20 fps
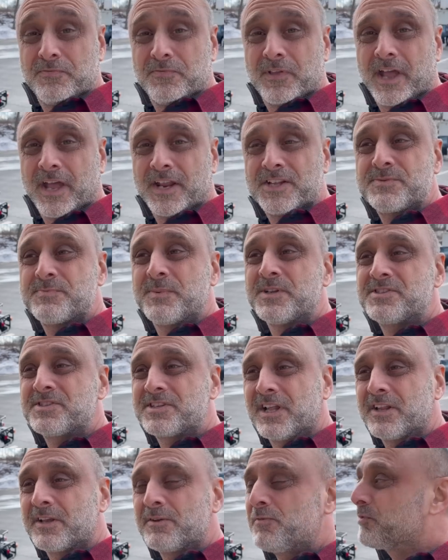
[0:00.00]
and it's been
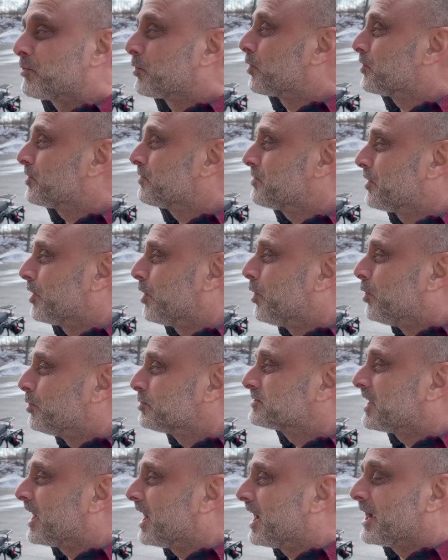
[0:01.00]
selling for the whole
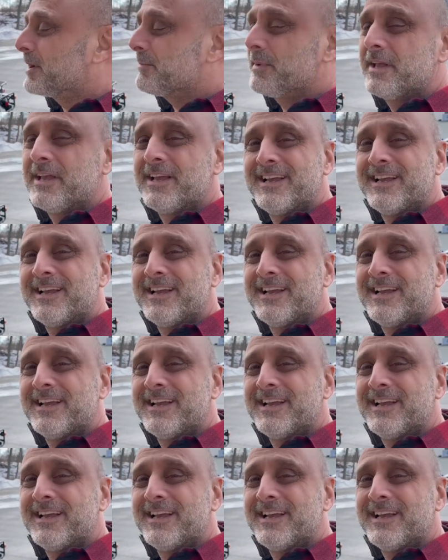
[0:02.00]
time.